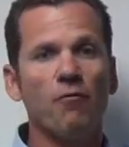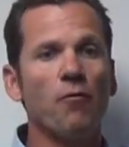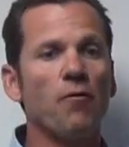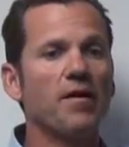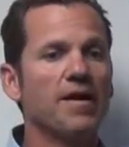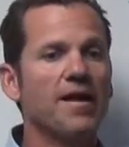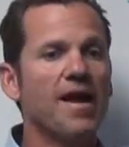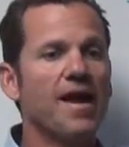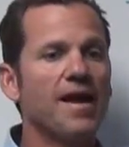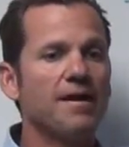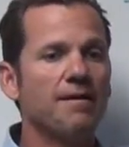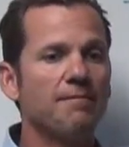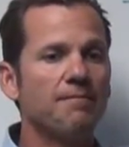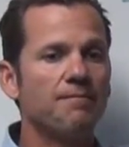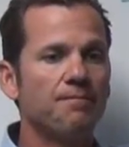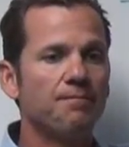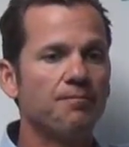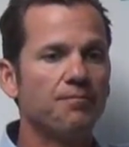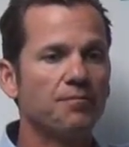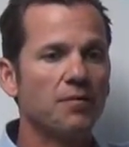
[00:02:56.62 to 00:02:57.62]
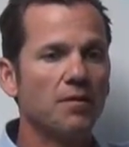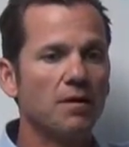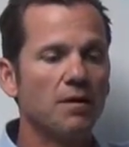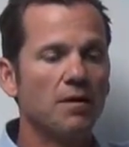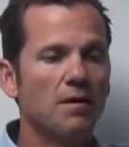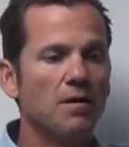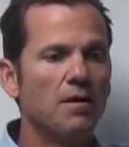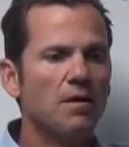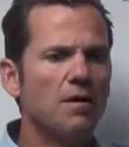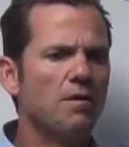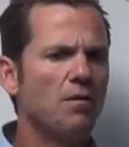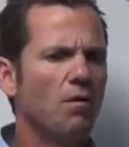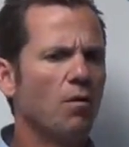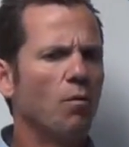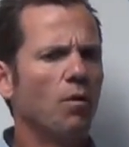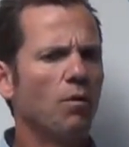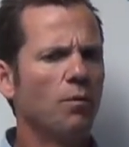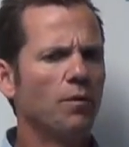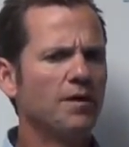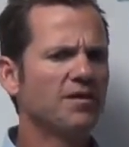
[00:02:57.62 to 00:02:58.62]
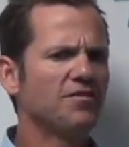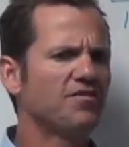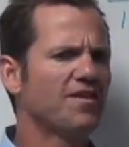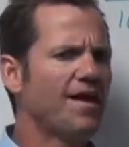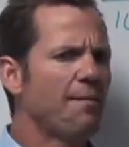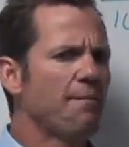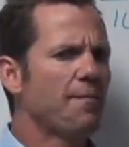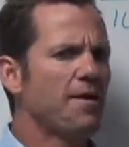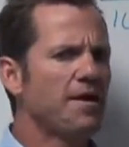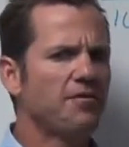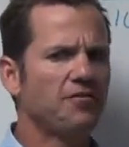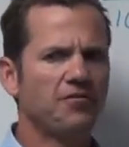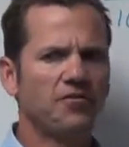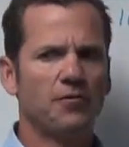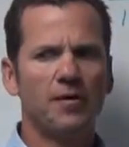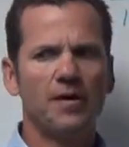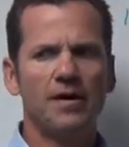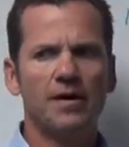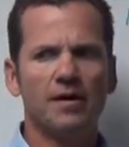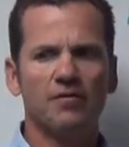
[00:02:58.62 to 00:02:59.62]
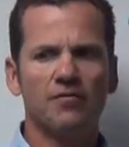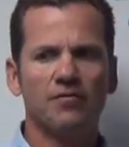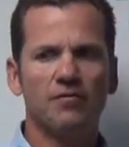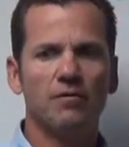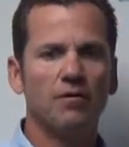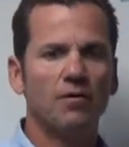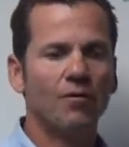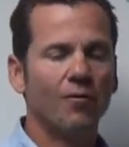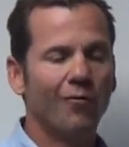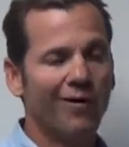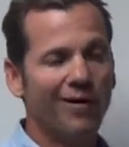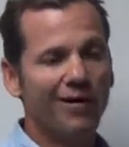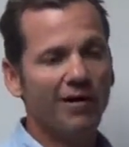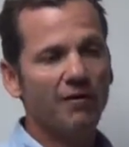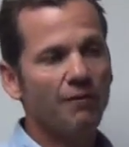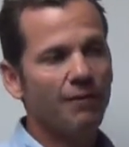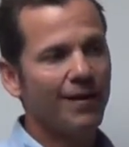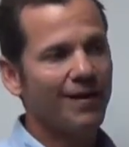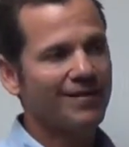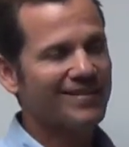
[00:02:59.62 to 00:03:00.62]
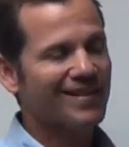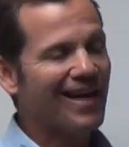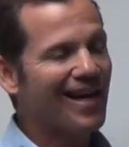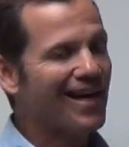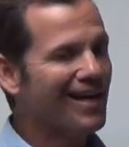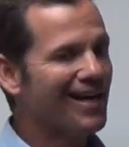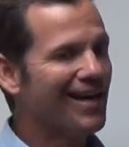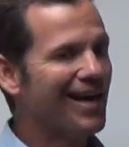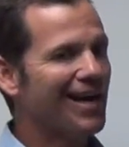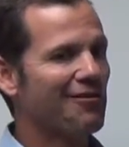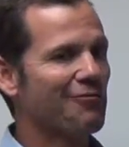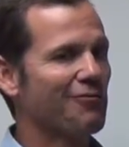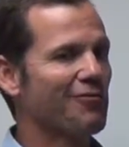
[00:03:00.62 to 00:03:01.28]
48. Well, what does that mean to us? Well, it's kind of like